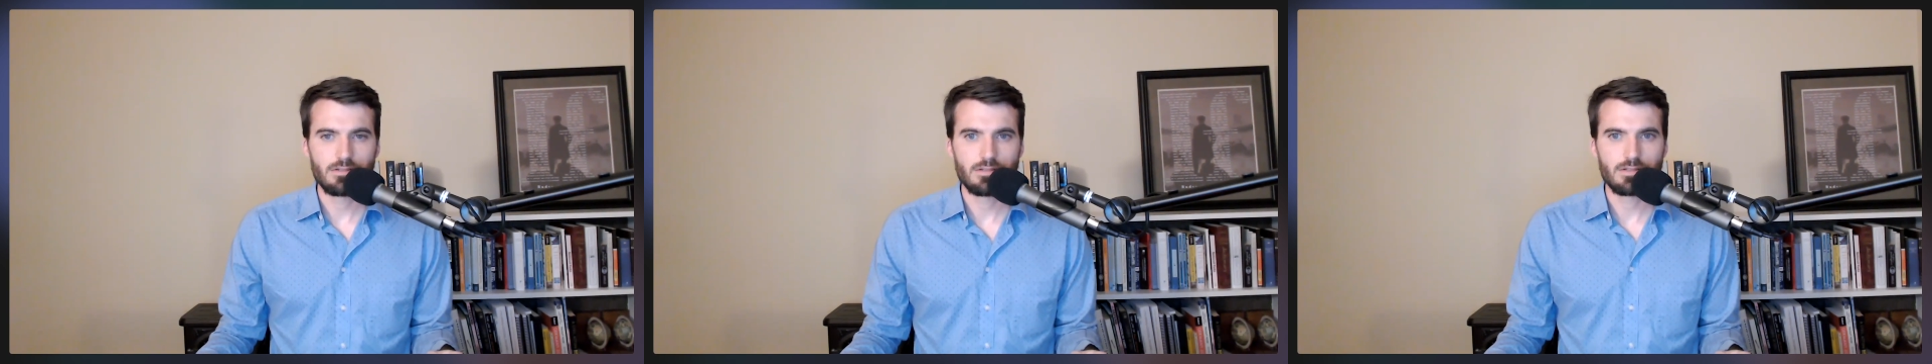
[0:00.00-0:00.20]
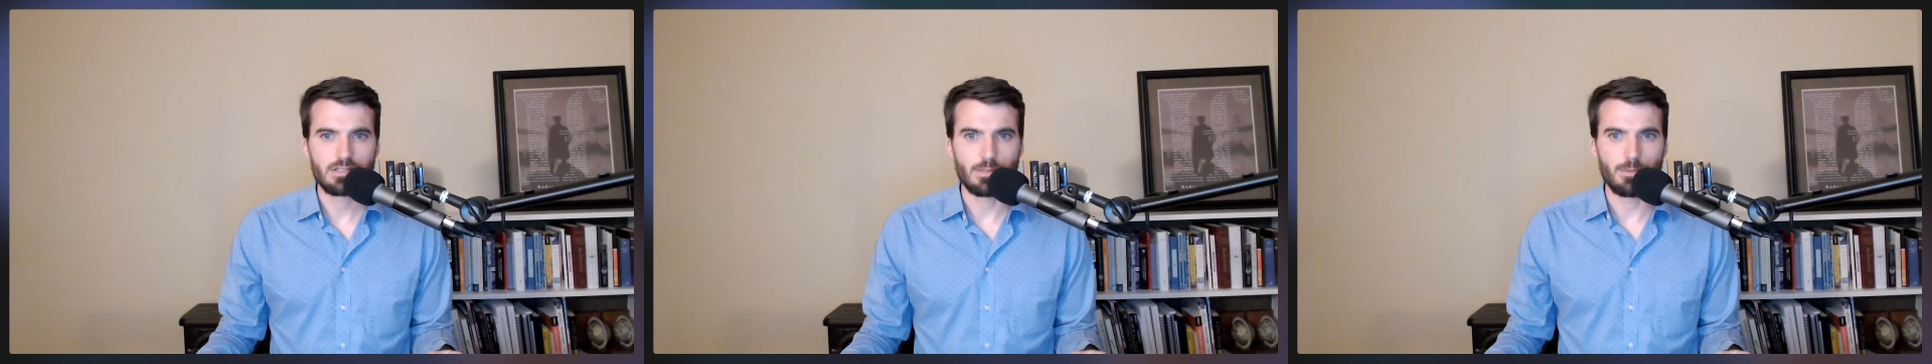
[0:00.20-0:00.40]

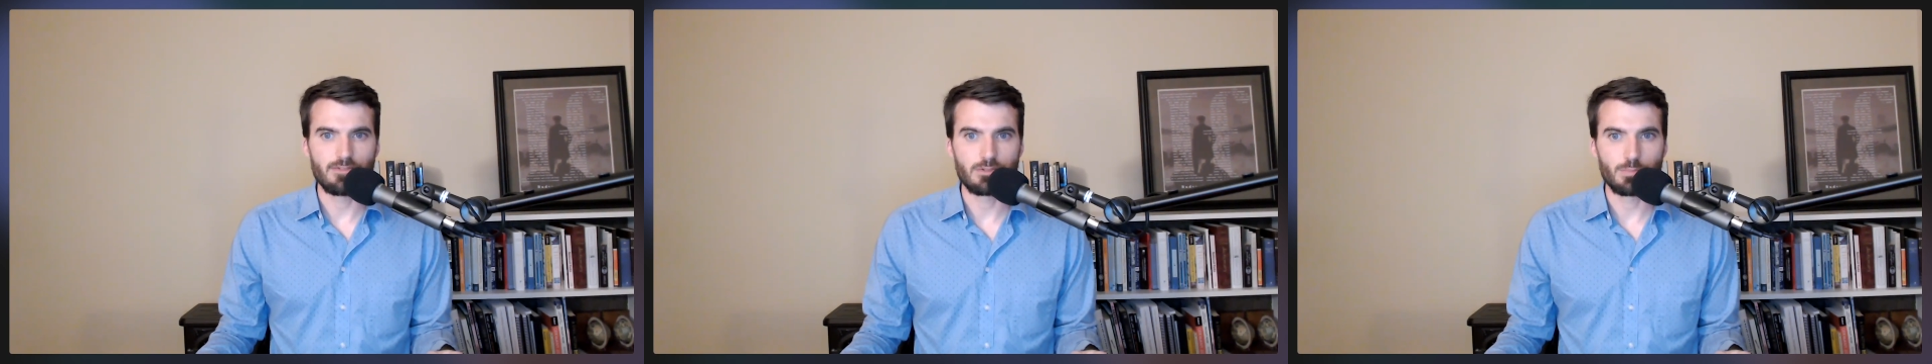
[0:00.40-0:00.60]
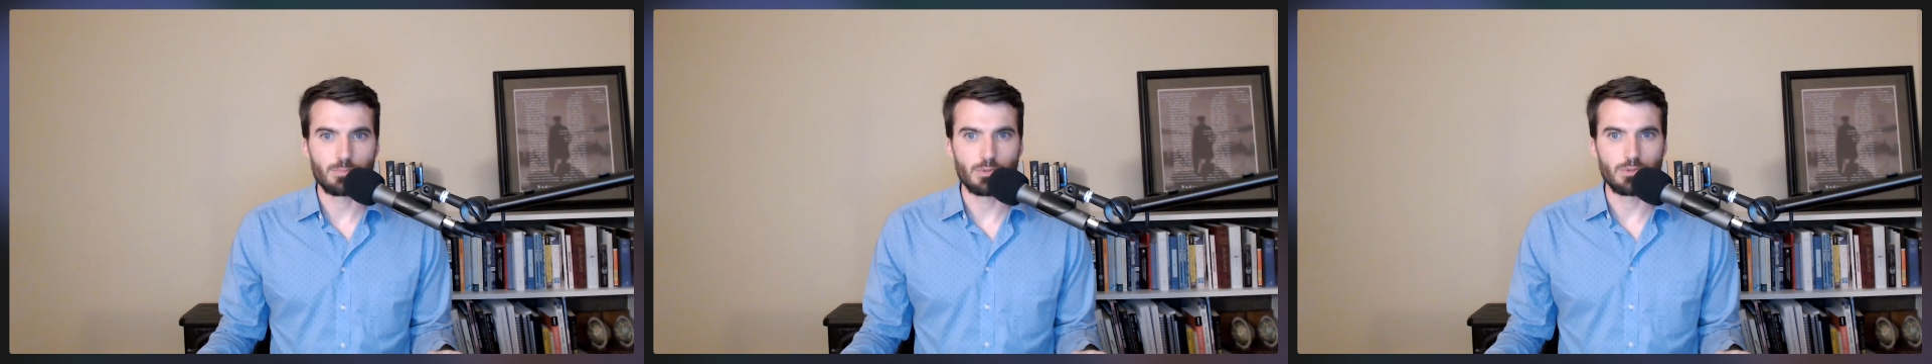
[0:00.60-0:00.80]
some of
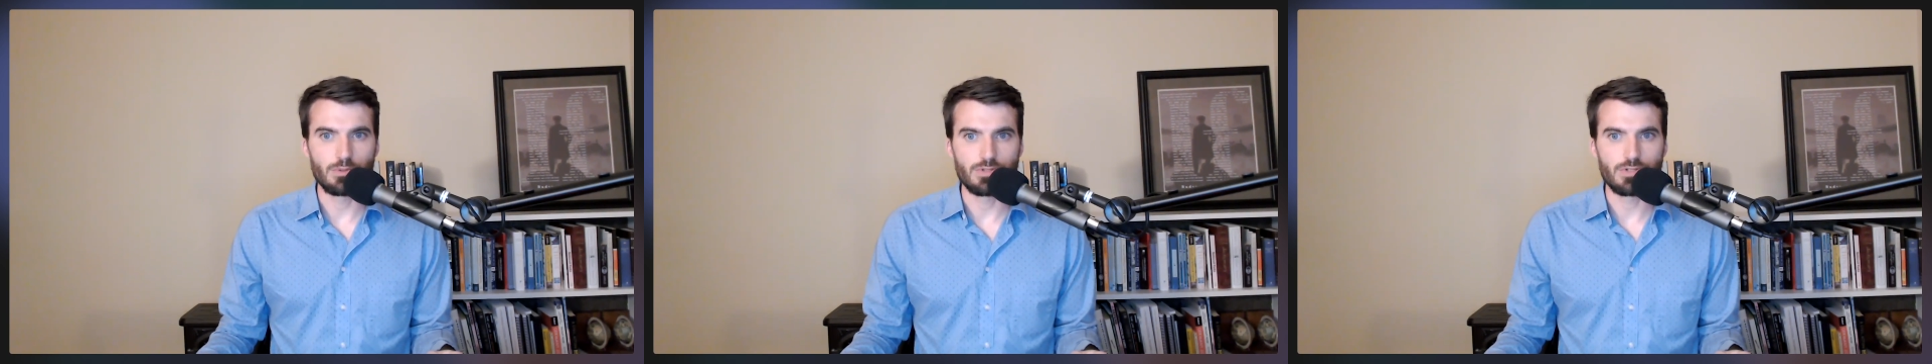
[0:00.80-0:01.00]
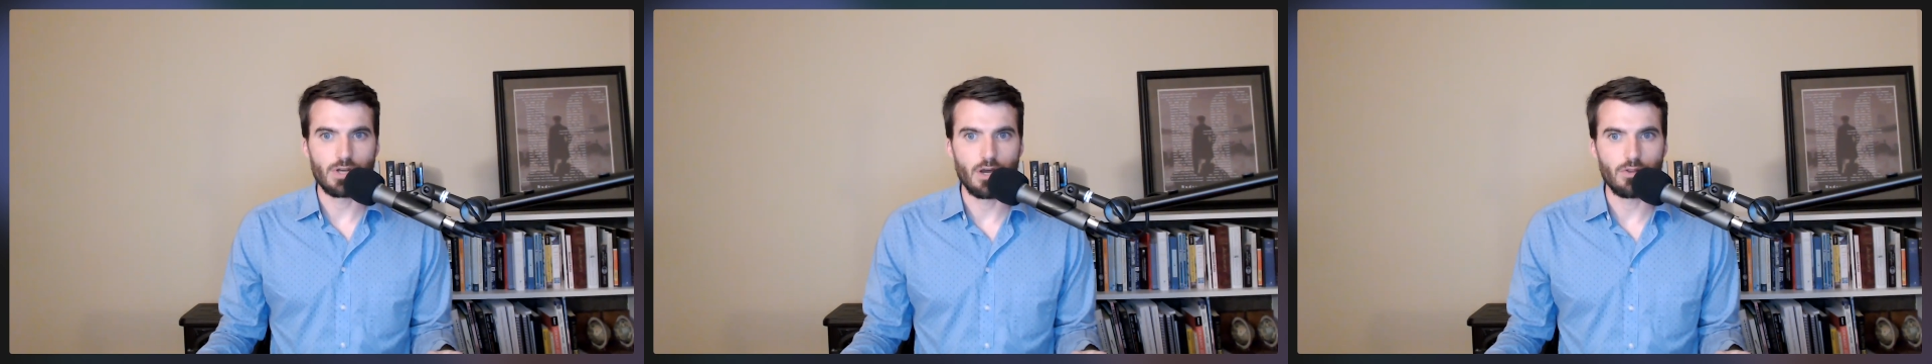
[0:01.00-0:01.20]

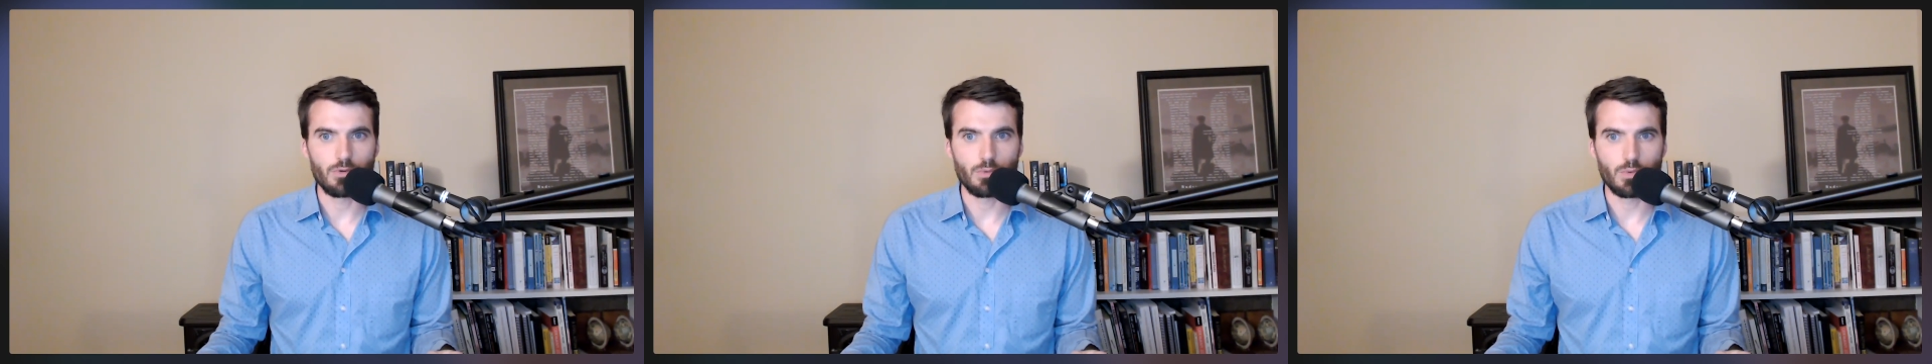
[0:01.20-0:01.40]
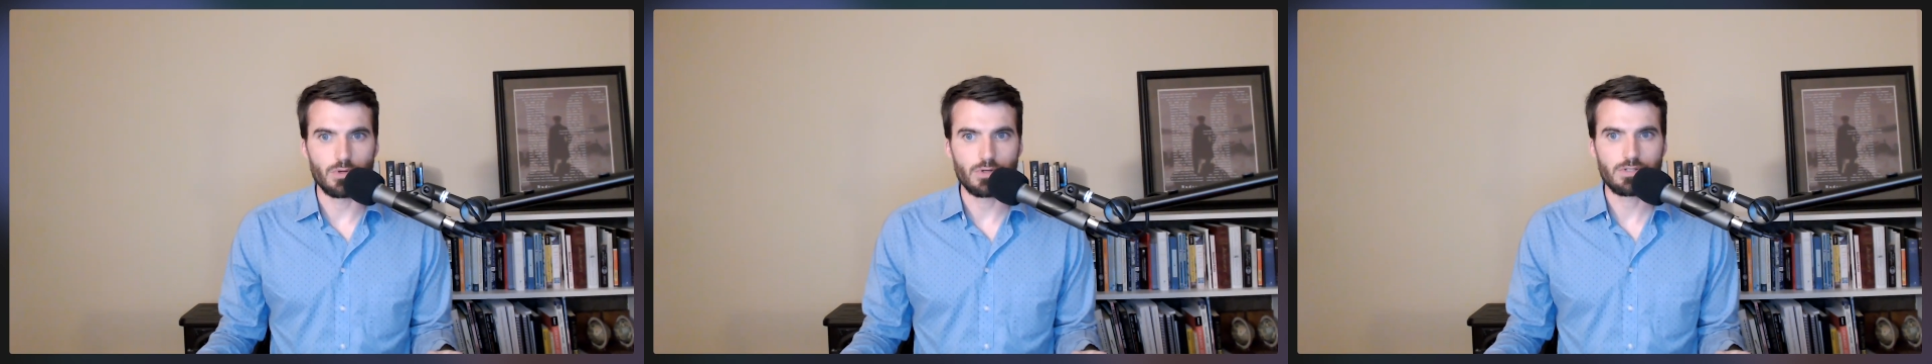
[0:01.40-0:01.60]
Spooner's other
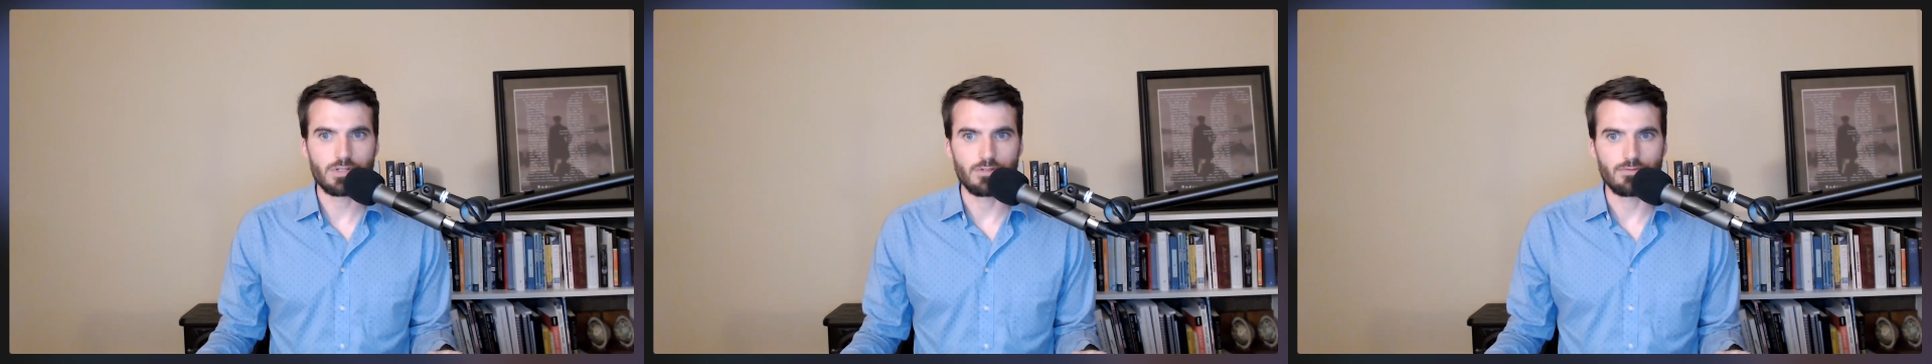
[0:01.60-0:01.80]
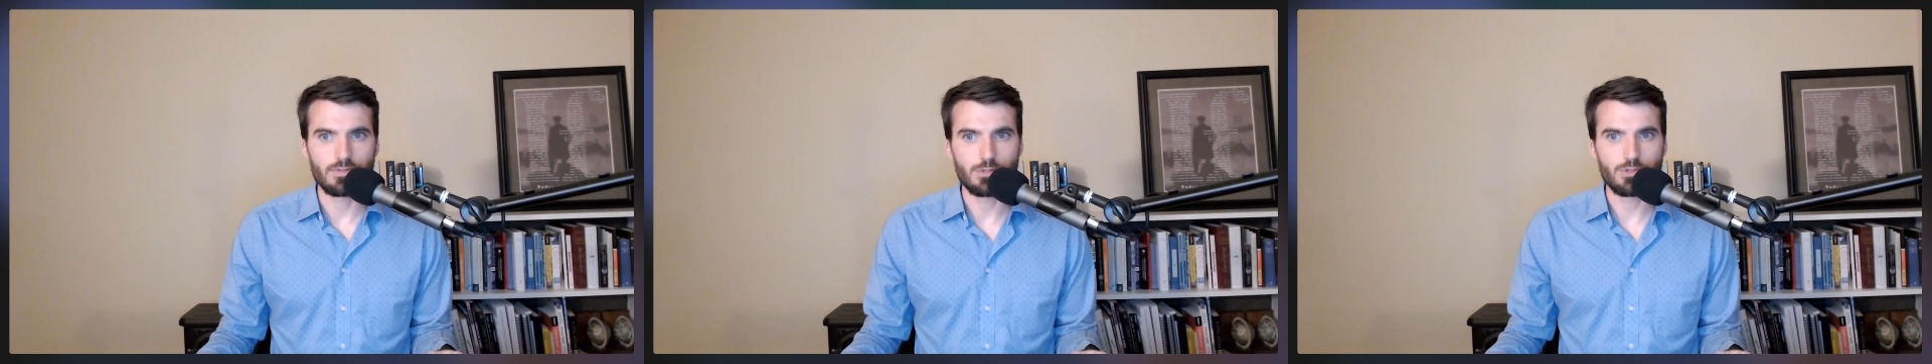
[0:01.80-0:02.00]
works in
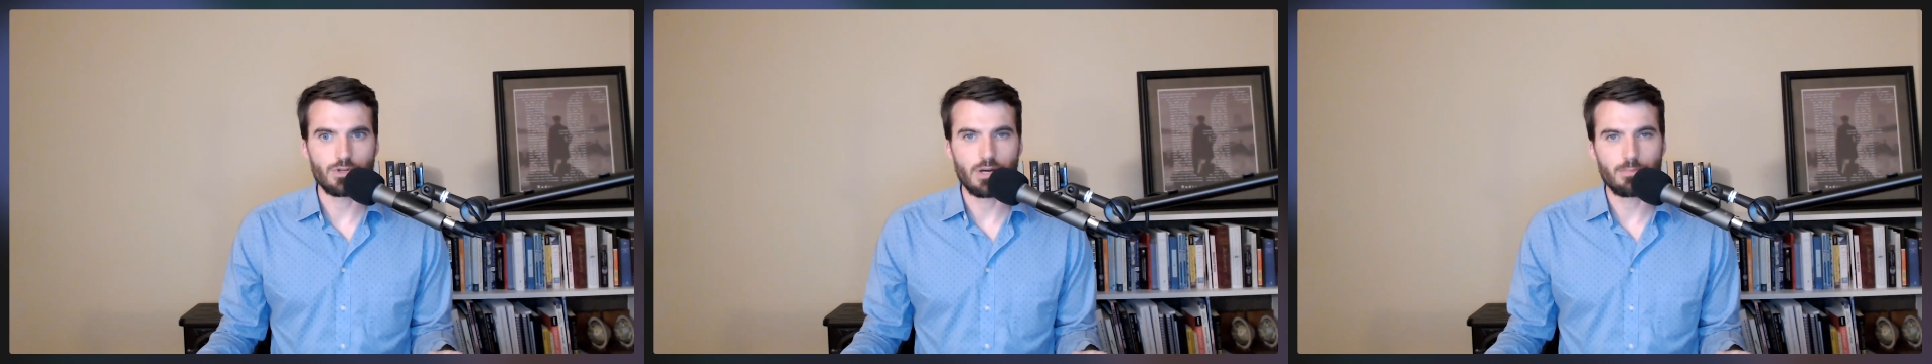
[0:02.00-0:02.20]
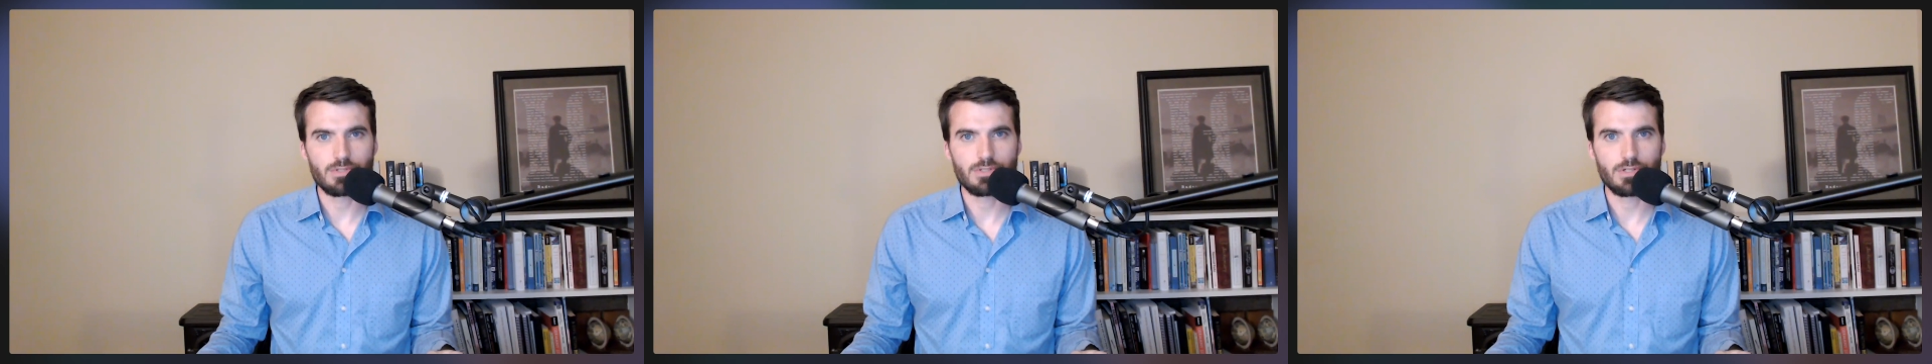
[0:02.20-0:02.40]
future
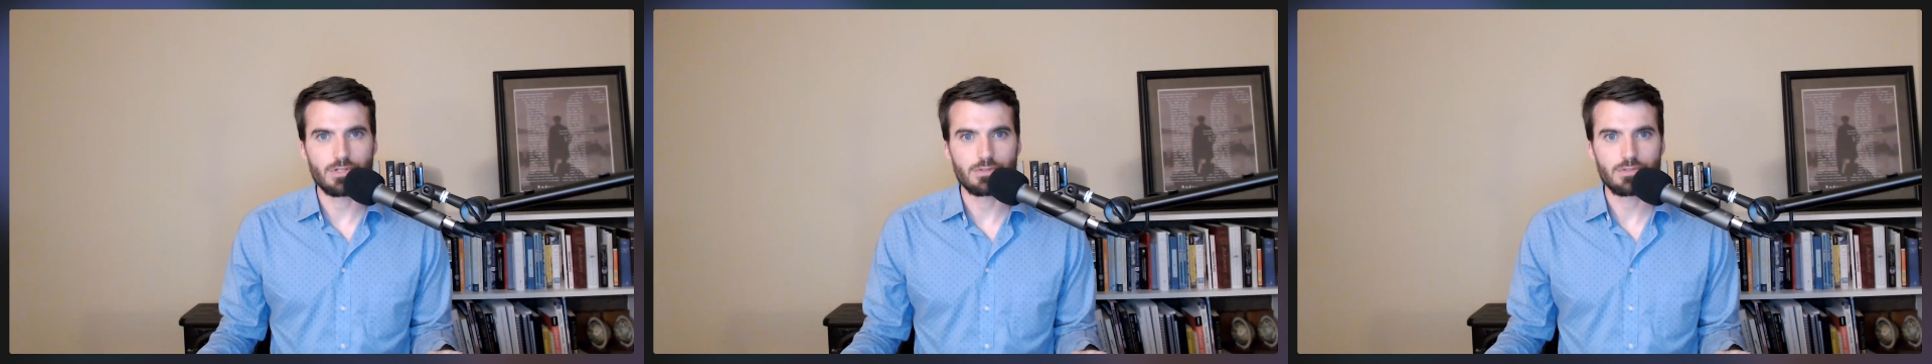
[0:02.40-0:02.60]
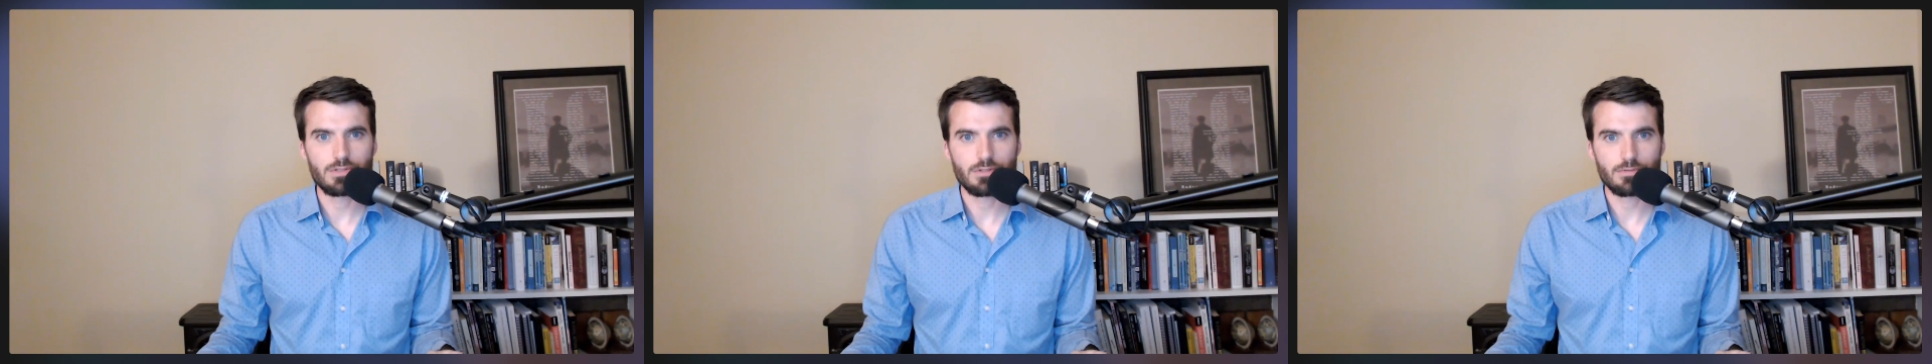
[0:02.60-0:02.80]
episodes,